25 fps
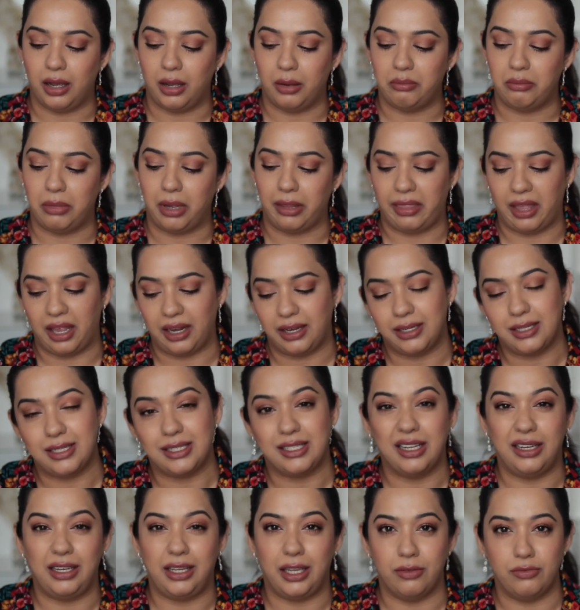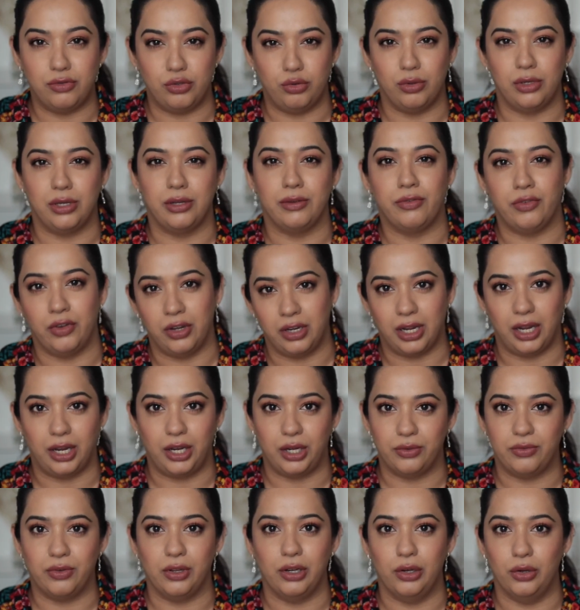But that still gives you a different
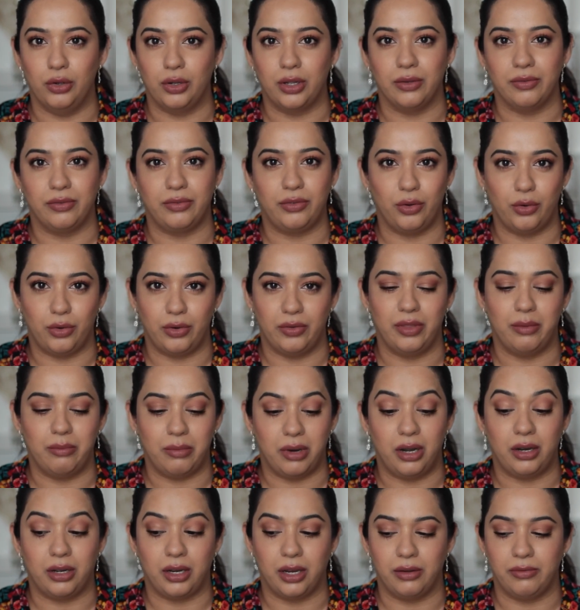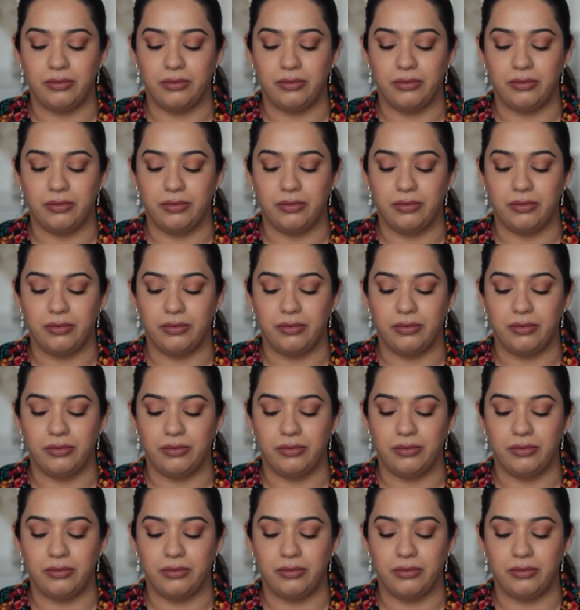kind of a look if you're in the